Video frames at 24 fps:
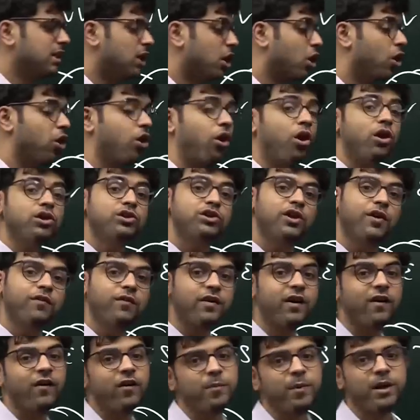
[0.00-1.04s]
Loss of
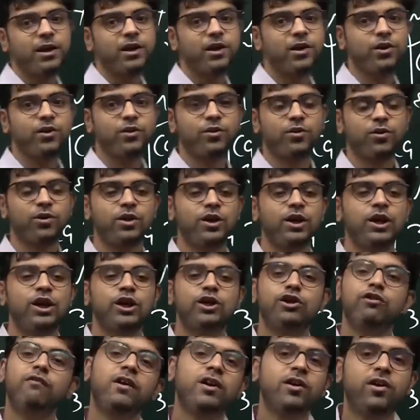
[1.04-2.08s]
government control.
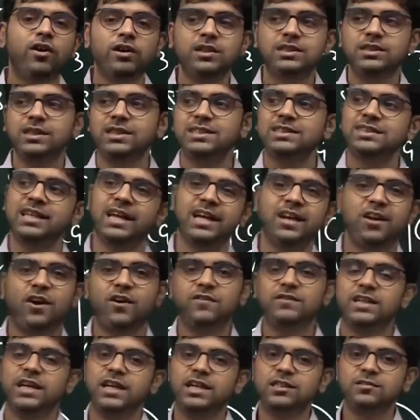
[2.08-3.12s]
You will not say sale of
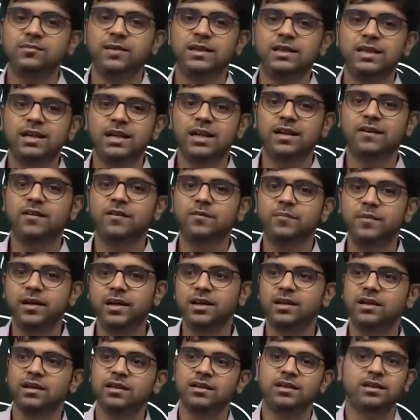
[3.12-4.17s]
shares by the government.
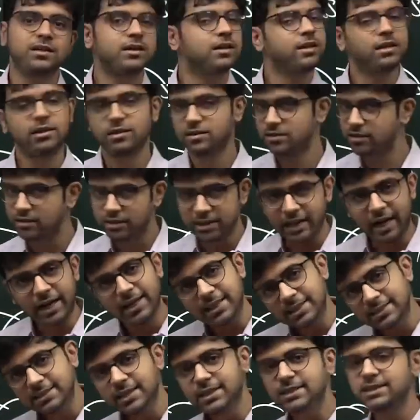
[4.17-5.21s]
That is
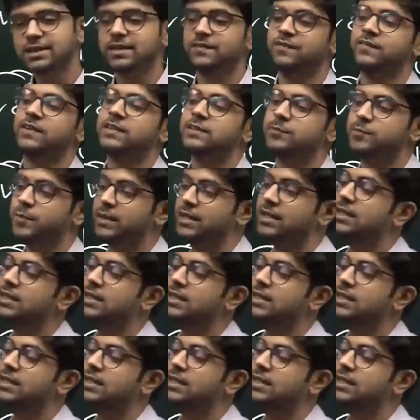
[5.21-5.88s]
disinvestment.